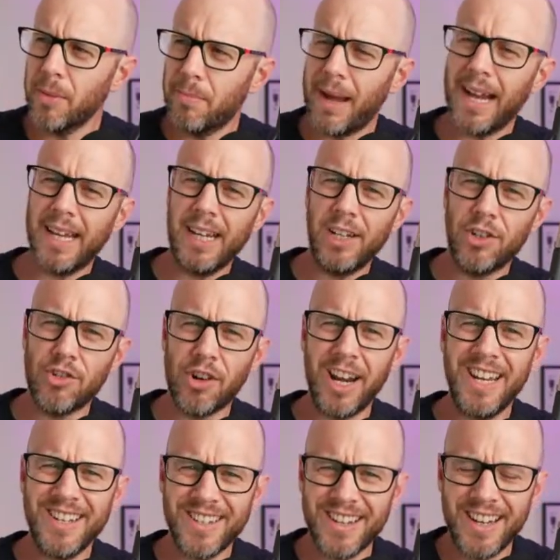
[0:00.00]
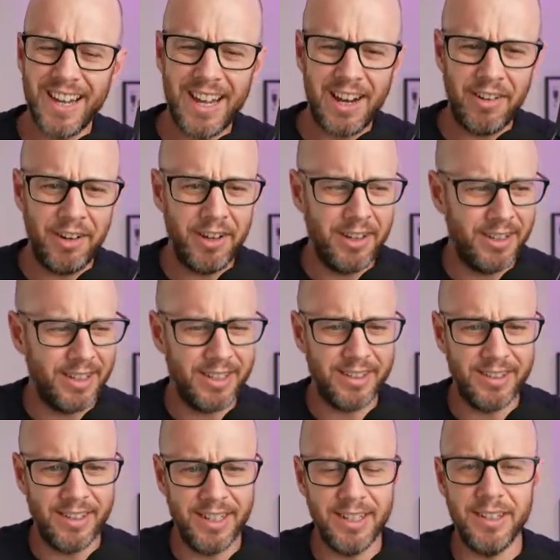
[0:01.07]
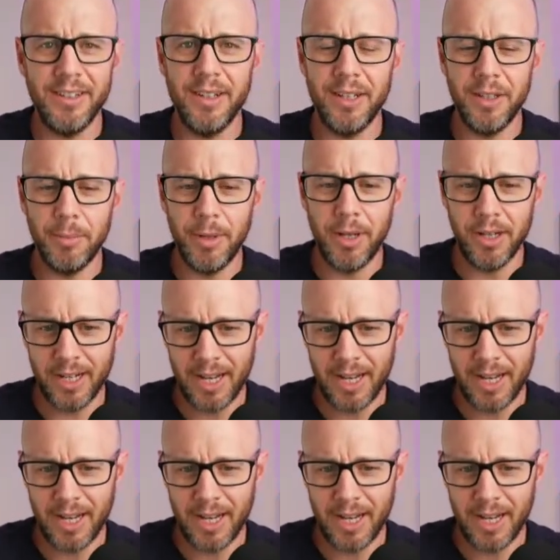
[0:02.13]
bagging tracing area in the Berlin